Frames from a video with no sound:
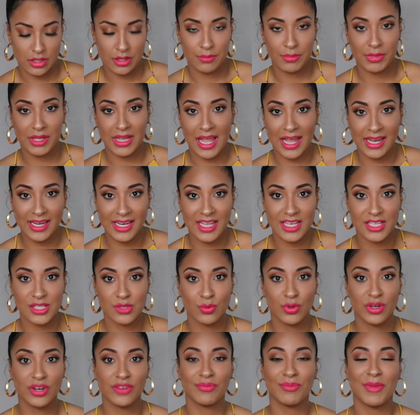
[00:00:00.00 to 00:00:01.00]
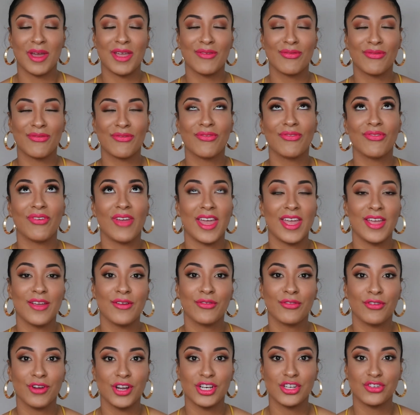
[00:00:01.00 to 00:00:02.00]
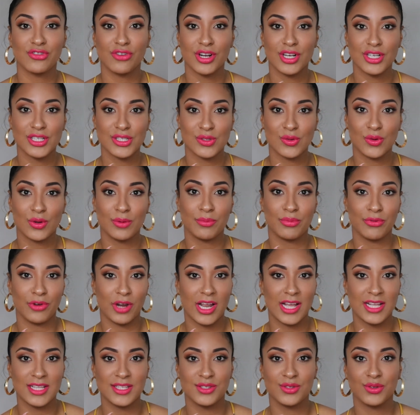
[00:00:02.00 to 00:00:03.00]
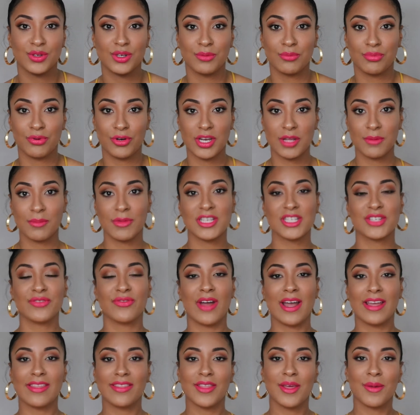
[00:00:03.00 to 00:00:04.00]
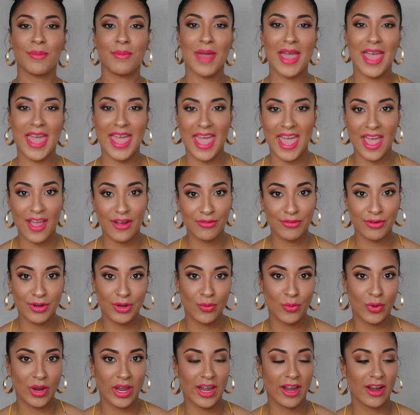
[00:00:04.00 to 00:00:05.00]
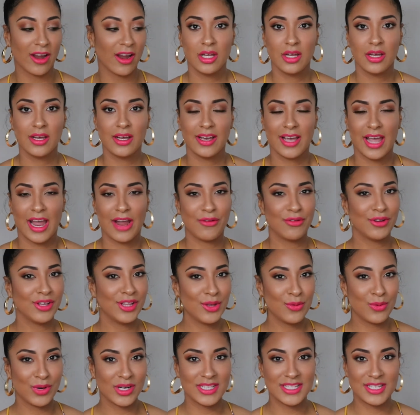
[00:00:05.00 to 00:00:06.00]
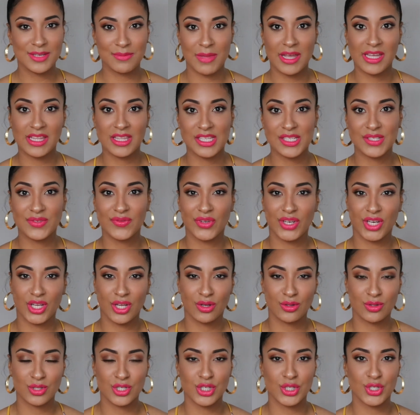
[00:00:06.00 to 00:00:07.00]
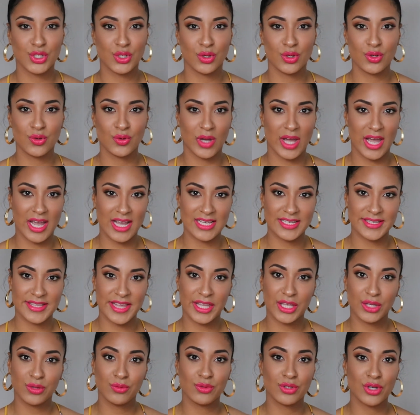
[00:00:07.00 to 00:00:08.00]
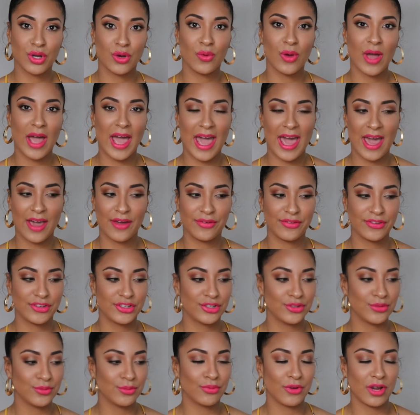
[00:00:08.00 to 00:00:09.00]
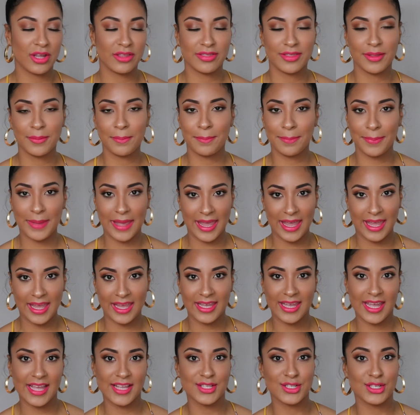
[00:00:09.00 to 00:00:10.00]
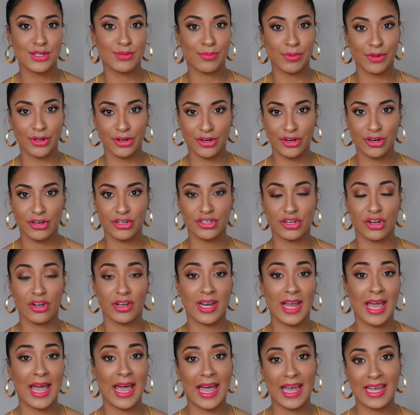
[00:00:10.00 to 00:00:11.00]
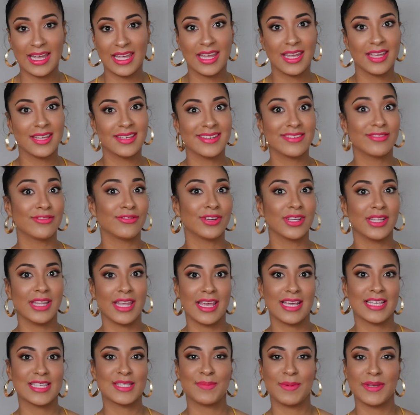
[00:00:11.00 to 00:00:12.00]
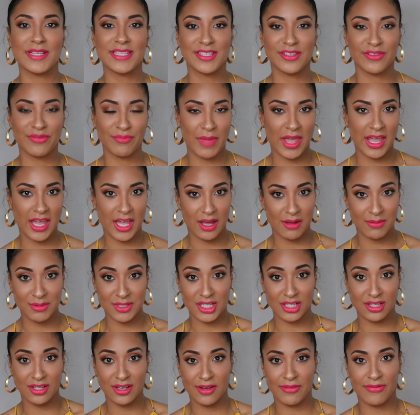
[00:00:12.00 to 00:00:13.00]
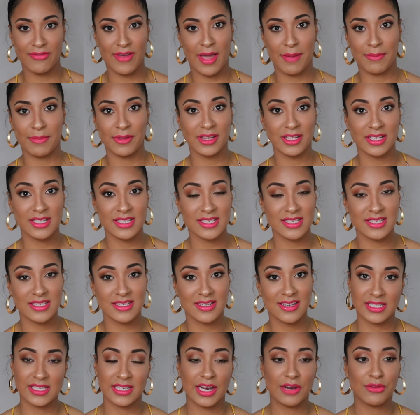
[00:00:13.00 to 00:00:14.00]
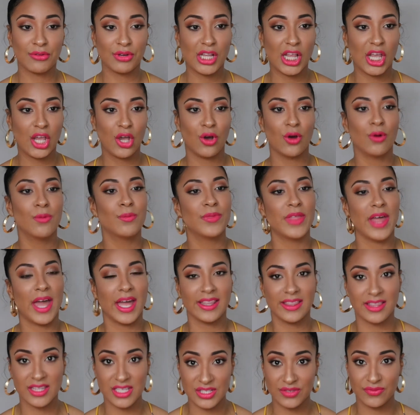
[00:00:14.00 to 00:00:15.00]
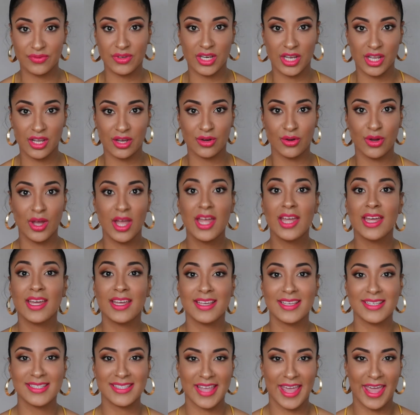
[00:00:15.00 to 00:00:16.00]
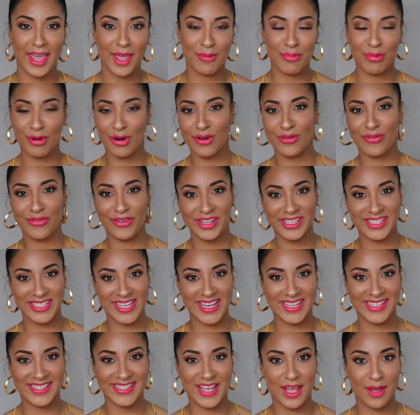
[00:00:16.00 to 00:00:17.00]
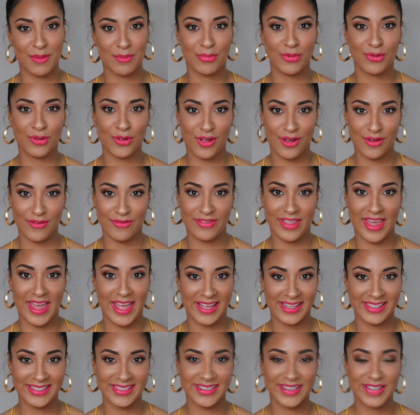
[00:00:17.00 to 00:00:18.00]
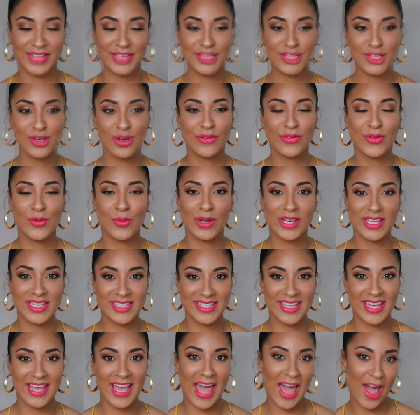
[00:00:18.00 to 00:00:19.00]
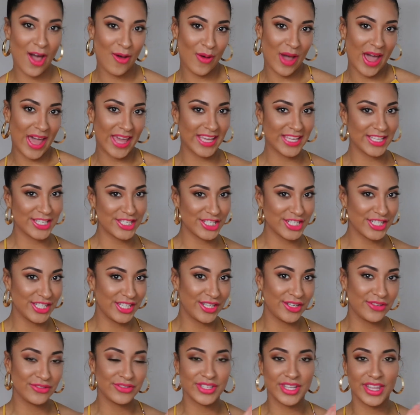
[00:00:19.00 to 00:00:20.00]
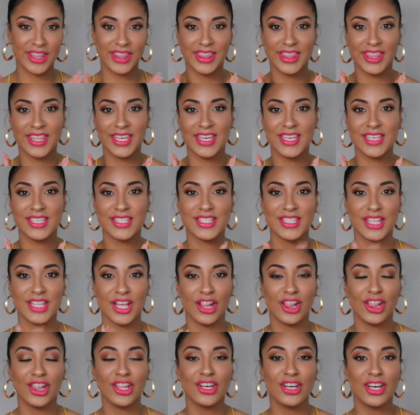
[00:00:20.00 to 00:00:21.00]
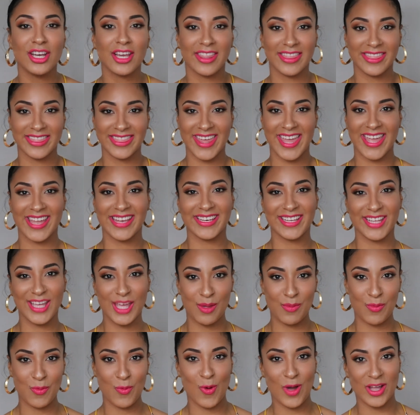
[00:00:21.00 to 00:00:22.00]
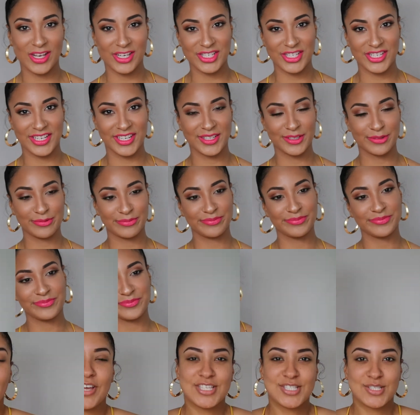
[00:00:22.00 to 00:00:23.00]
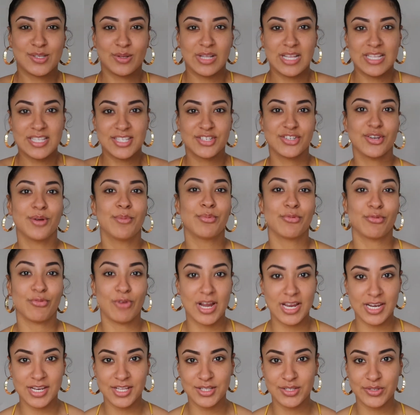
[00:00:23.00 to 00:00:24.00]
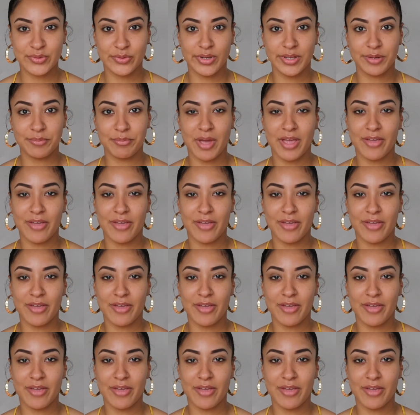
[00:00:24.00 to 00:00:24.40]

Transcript: Milani is one of my favorite drugstore brands. You can pretty much find them everywhere. I really wanted to make this video to show you guys that you don't have to break the bank and splurge on high-end, really expensive makeup to look fabulous. And I really hope that this video is a perfect example of that. Alright, so if you want to see how I achieved this look, then keep watching. Alright, so let's jump right into it.